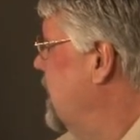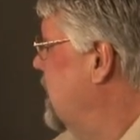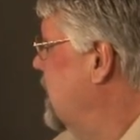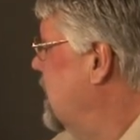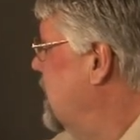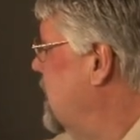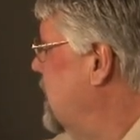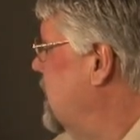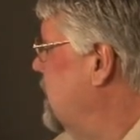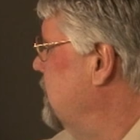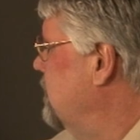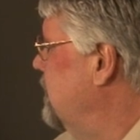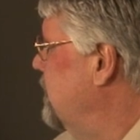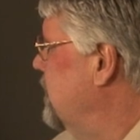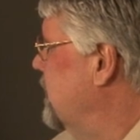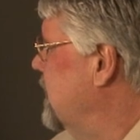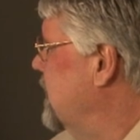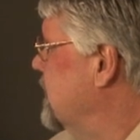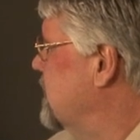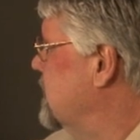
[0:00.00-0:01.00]
Um,
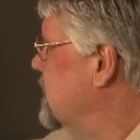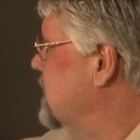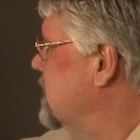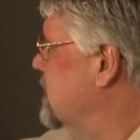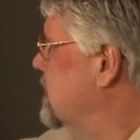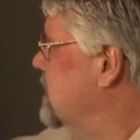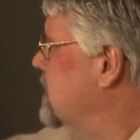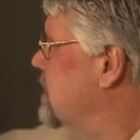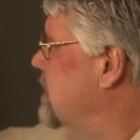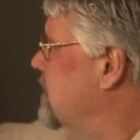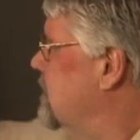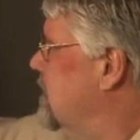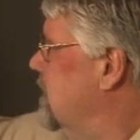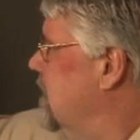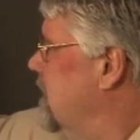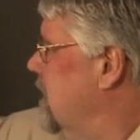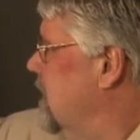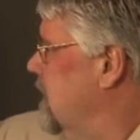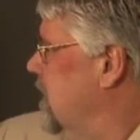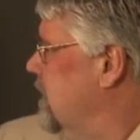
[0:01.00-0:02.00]
this is
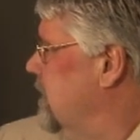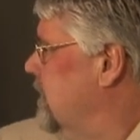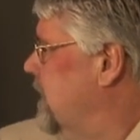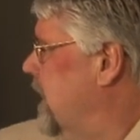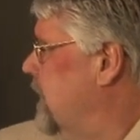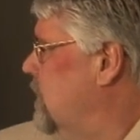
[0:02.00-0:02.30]
red